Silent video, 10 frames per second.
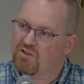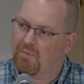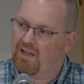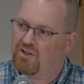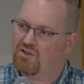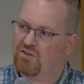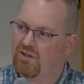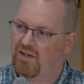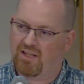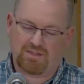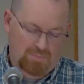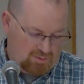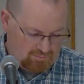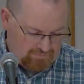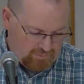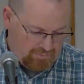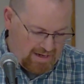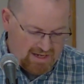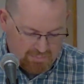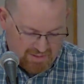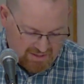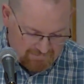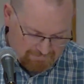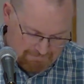making sure that it gets me from A to B.